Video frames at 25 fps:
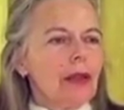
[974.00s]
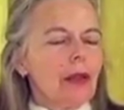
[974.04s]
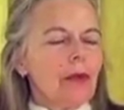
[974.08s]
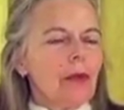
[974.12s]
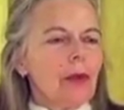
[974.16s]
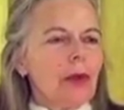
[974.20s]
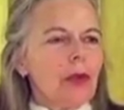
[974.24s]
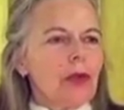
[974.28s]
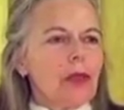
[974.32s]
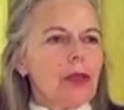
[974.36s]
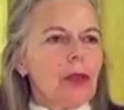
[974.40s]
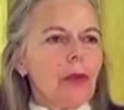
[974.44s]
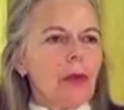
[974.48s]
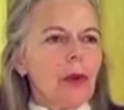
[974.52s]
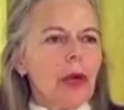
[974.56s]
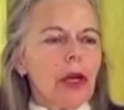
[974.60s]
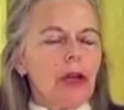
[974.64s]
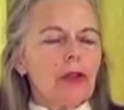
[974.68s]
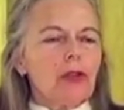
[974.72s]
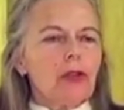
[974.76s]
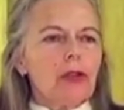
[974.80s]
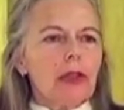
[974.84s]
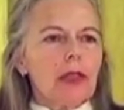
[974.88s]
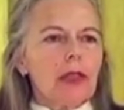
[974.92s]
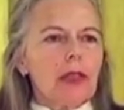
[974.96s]
the most
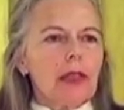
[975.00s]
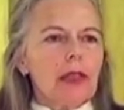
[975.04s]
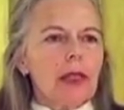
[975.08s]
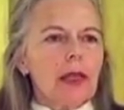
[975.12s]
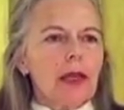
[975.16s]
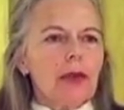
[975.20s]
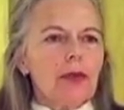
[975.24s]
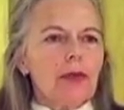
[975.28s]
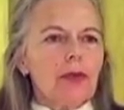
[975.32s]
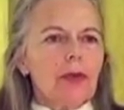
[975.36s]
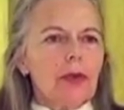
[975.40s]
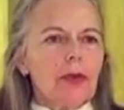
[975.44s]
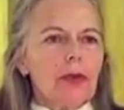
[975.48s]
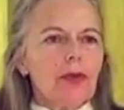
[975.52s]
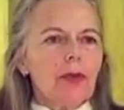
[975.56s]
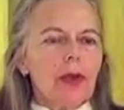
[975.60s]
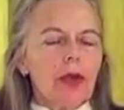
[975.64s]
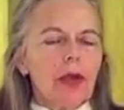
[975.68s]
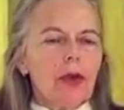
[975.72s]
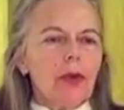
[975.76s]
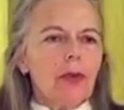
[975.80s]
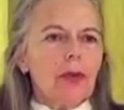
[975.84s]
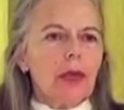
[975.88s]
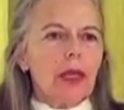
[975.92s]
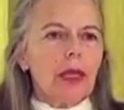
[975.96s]
precious gift of
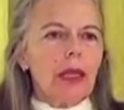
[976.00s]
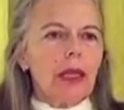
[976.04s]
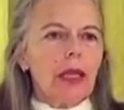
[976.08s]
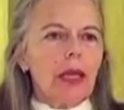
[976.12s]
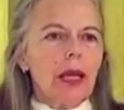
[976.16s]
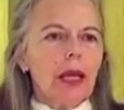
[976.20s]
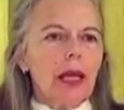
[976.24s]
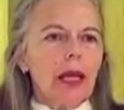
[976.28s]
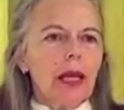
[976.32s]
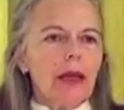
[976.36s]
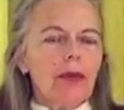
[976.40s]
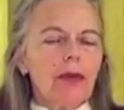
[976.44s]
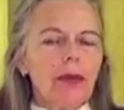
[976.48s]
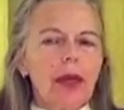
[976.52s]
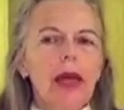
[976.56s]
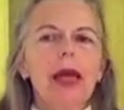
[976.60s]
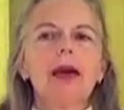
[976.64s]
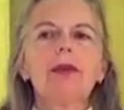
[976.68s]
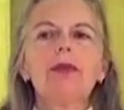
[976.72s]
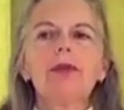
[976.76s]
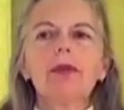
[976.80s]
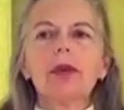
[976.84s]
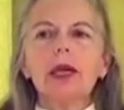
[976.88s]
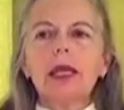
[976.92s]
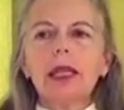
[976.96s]
human life.
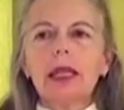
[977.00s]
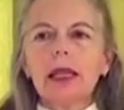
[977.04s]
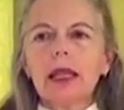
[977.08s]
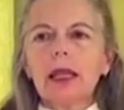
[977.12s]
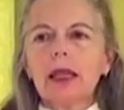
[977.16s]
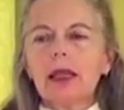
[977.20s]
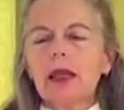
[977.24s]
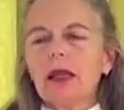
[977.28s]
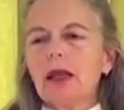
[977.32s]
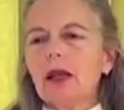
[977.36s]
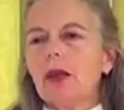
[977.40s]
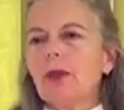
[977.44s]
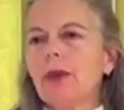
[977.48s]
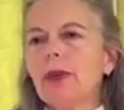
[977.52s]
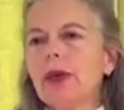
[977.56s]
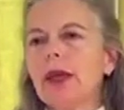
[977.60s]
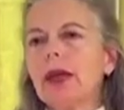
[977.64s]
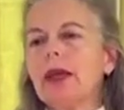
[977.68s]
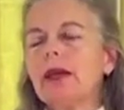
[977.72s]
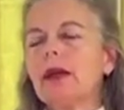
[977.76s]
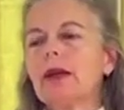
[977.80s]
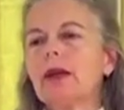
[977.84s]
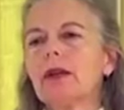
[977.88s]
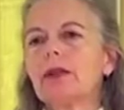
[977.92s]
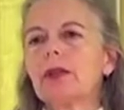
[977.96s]
Everything that
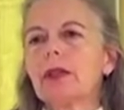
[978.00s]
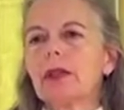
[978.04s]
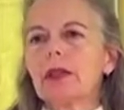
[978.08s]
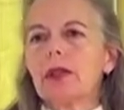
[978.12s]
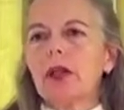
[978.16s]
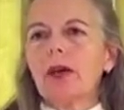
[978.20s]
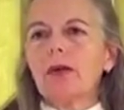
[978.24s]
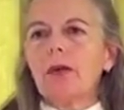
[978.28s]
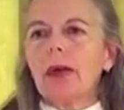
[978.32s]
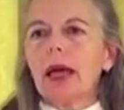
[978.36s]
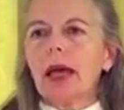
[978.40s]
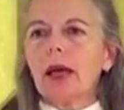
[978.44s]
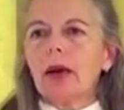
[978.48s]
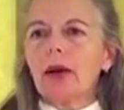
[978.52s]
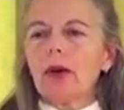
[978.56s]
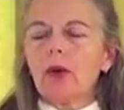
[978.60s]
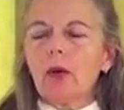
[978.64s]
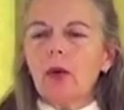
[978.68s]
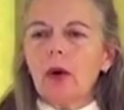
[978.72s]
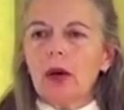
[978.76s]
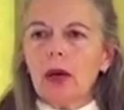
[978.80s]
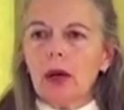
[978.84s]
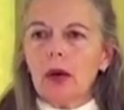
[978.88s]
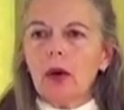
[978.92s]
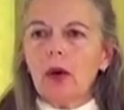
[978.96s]
appears, no matter
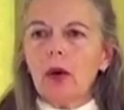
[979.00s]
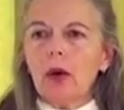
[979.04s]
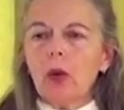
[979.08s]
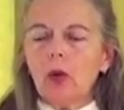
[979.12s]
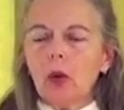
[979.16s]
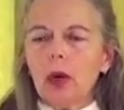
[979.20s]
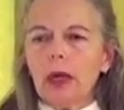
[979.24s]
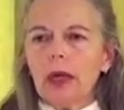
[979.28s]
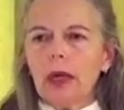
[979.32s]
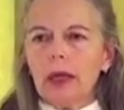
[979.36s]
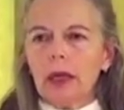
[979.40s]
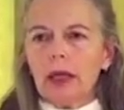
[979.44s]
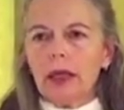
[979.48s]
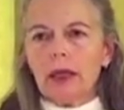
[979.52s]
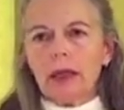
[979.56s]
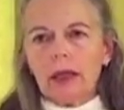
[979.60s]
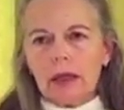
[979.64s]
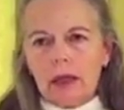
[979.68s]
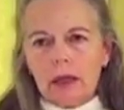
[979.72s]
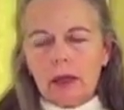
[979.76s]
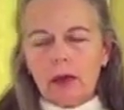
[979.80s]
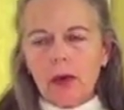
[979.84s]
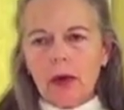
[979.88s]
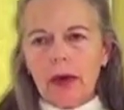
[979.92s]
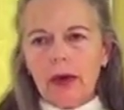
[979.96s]
what it
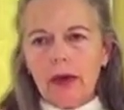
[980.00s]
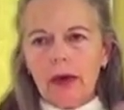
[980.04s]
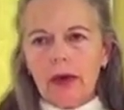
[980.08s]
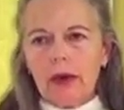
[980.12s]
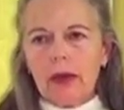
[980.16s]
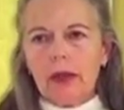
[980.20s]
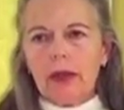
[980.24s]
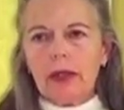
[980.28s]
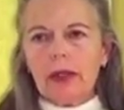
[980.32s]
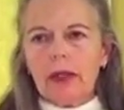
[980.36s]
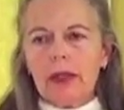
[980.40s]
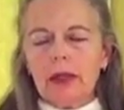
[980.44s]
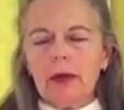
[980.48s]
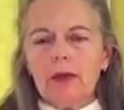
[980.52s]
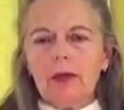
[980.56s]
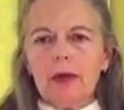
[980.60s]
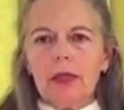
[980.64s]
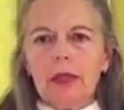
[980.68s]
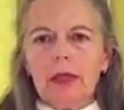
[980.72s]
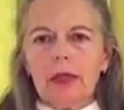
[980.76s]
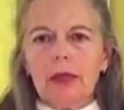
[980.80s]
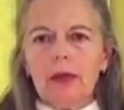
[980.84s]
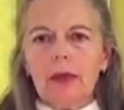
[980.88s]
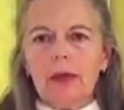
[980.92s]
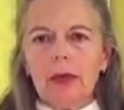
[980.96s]
is, whether it
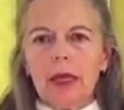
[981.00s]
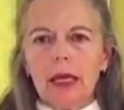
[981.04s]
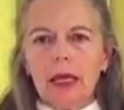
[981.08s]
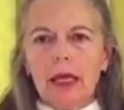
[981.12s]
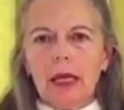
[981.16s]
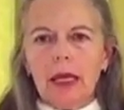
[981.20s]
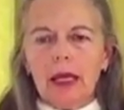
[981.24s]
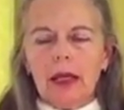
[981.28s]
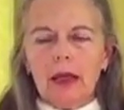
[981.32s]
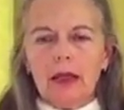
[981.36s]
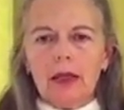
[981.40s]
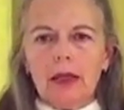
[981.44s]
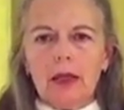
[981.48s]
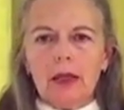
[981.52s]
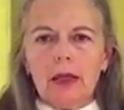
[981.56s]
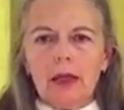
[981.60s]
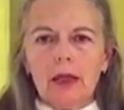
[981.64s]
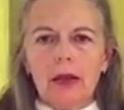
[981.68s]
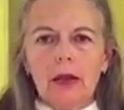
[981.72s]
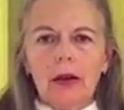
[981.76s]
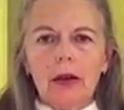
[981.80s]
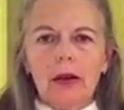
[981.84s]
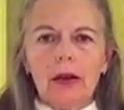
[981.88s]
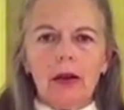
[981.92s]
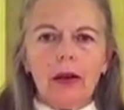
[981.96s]
seems to be
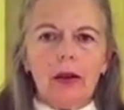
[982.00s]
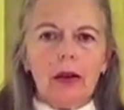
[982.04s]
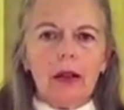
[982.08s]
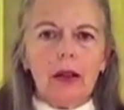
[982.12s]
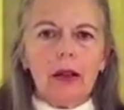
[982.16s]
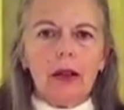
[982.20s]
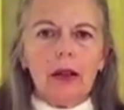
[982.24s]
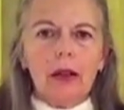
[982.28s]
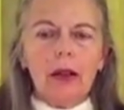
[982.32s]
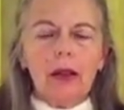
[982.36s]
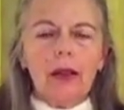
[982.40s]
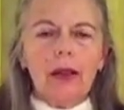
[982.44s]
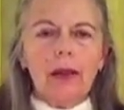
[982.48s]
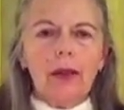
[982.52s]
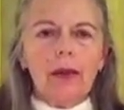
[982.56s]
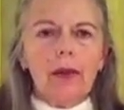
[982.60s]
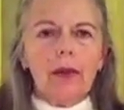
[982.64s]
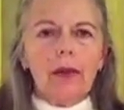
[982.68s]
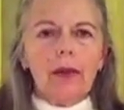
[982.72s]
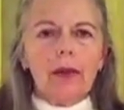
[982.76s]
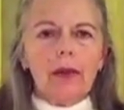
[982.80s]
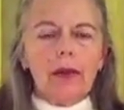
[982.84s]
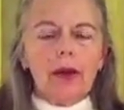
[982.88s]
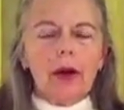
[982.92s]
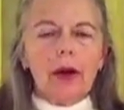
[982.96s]
internal,
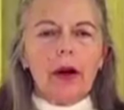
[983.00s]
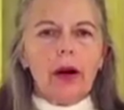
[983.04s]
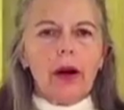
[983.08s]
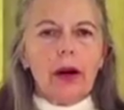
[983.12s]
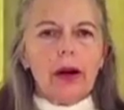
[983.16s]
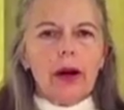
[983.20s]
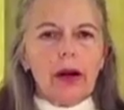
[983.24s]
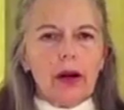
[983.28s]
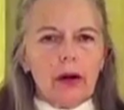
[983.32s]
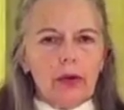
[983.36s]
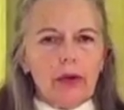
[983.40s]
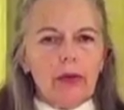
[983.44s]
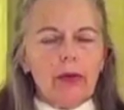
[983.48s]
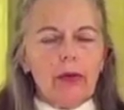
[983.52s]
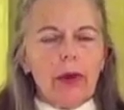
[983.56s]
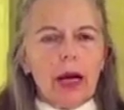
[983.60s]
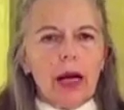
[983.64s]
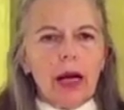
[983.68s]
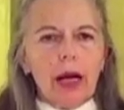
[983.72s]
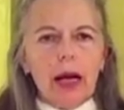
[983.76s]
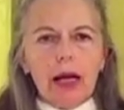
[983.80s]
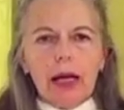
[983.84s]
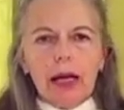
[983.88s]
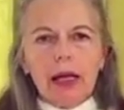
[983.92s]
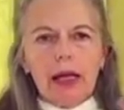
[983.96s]
our own
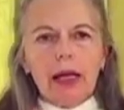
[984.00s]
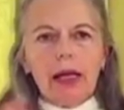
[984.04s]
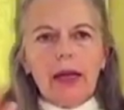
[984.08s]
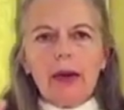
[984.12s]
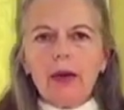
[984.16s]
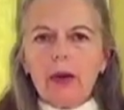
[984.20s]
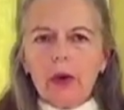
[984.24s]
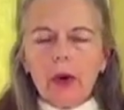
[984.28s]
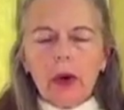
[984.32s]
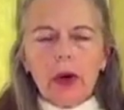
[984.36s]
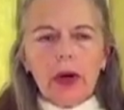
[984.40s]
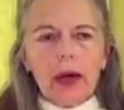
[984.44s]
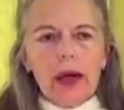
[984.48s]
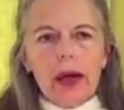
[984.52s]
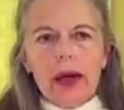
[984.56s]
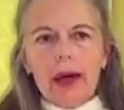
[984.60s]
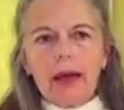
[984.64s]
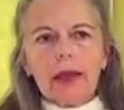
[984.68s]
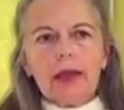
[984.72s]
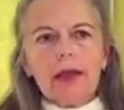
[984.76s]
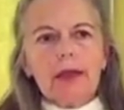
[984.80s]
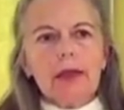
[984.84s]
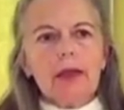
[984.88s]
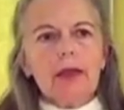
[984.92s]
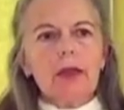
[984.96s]
body, or
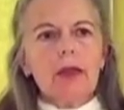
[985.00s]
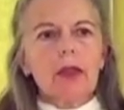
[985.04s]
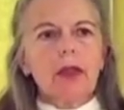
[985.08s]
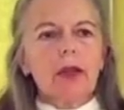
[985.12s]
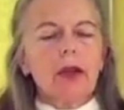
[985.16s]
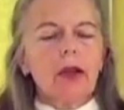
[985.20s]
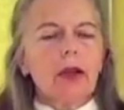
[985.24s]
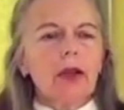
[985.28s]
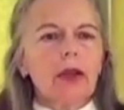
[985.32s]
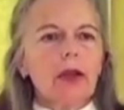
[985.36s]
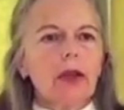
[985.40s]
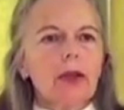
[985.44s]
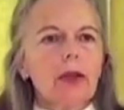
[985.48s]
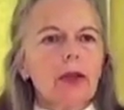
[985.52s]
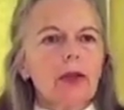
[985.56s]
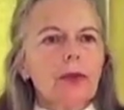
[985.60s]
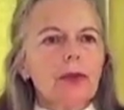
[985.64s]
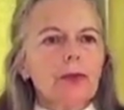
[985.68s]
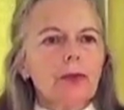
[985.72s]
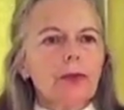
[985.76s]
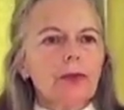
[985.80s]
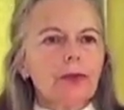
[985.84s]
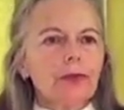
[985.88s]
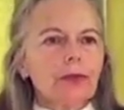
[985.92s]
external,